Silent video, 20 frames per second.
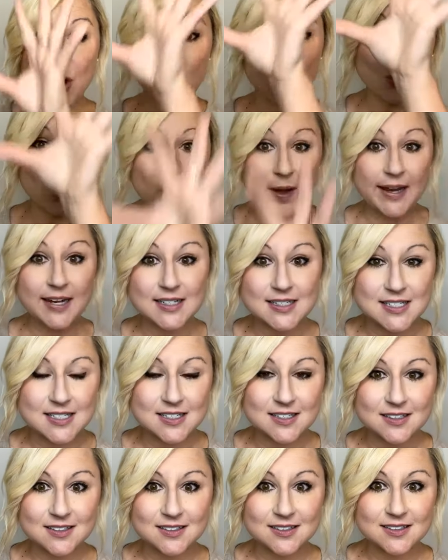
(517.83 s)
White
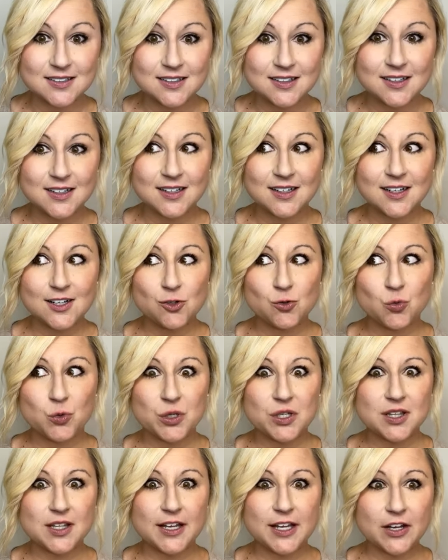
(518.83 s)

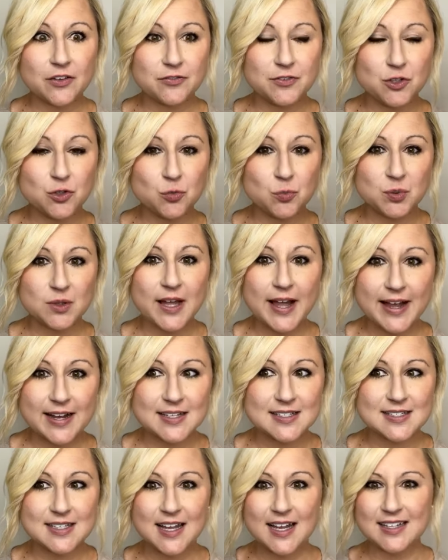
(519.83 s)
with like a few
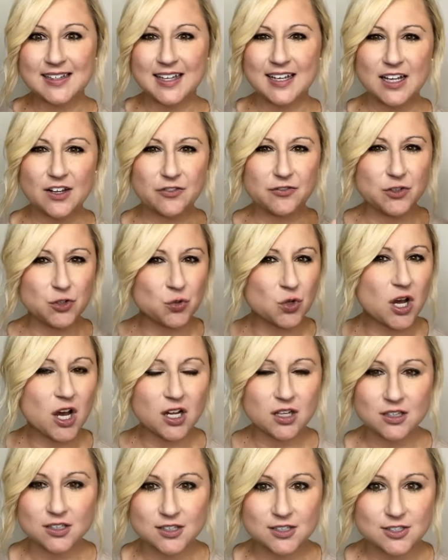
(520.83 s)
blacks and like a few
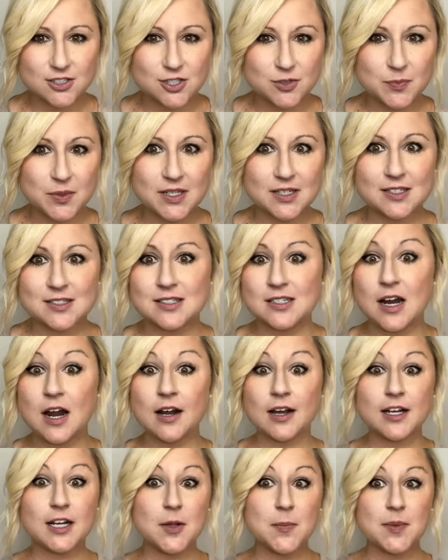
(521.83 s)
colors, but it's not
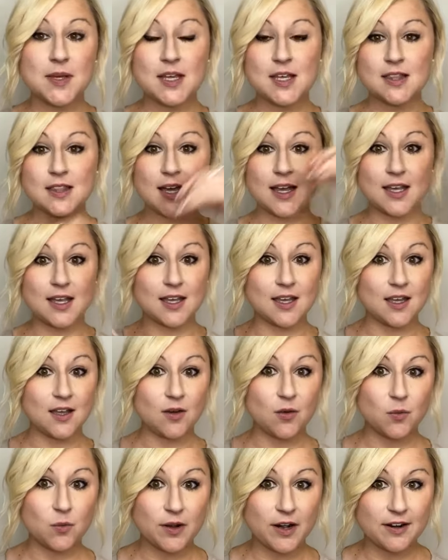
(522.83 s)
gonna be like
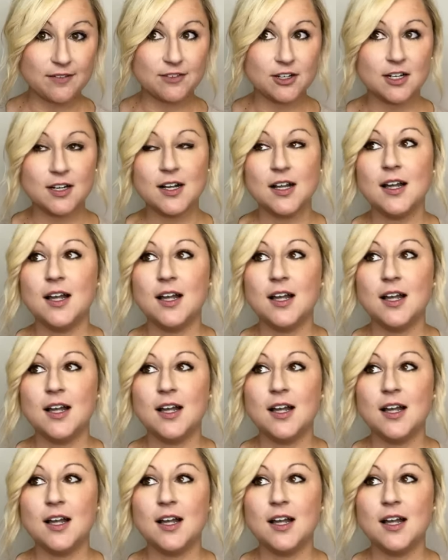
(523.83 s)
whatever.